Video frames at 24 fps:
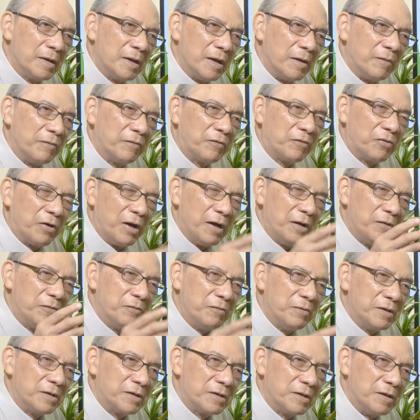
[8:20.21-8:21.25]
have great
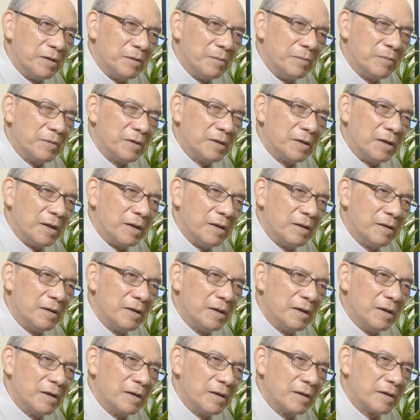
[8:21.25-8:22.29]
wisdom, they
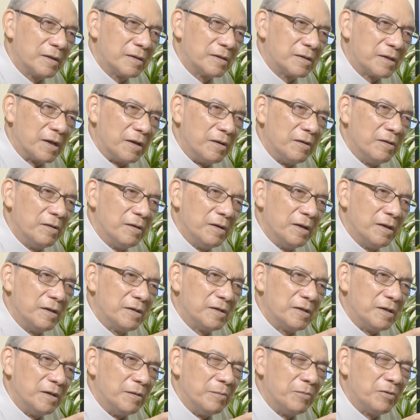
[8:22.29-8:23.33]
suddenly
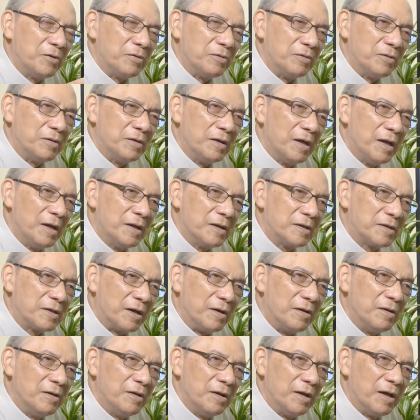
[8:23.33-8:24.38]
seem to
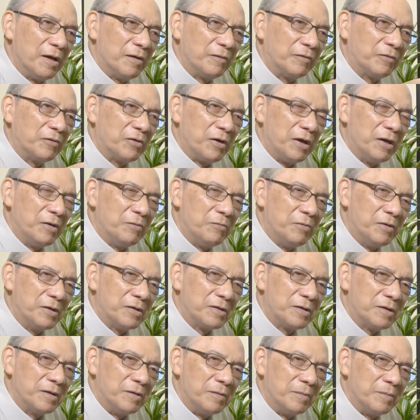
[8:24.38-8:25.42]
have great
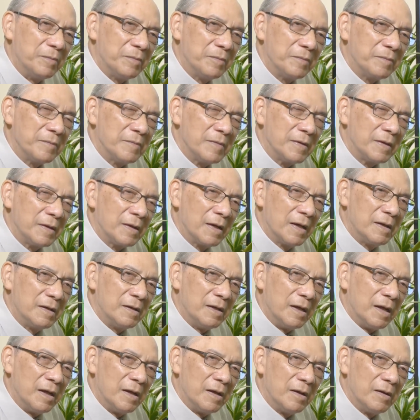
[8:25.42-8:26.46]
wisdom,
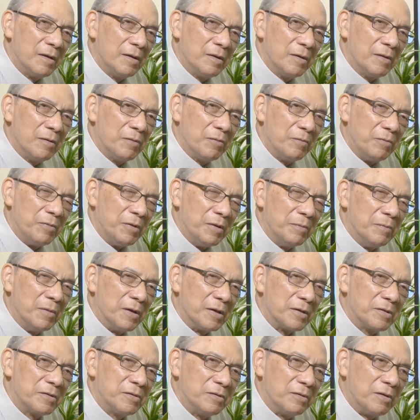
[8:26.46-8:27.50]
that we
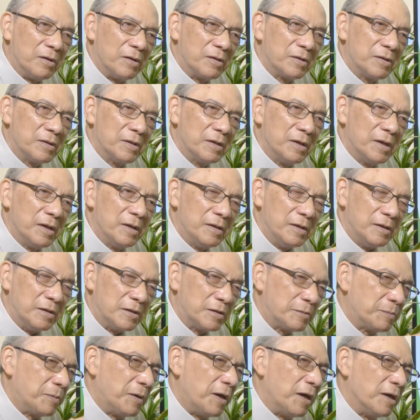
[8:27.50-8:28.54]
must not
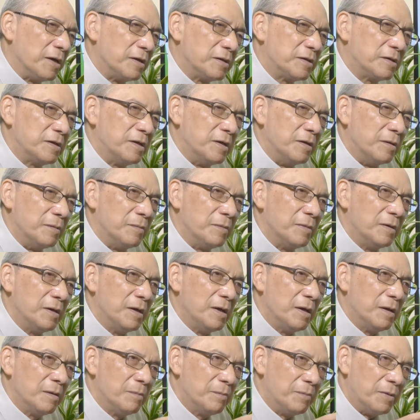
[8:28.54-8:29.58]
despise them,
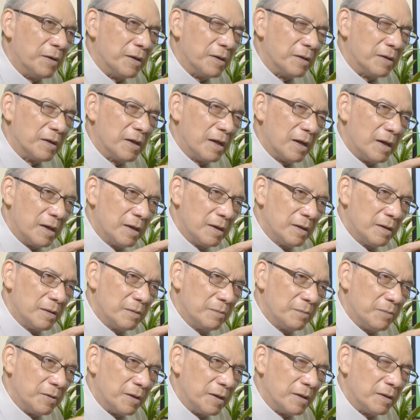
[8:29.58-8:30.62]
but
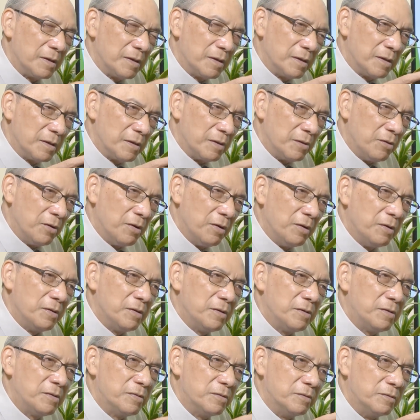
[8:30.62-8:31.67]

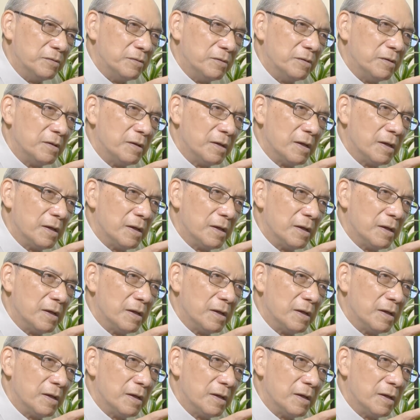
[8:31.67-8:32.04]
learn to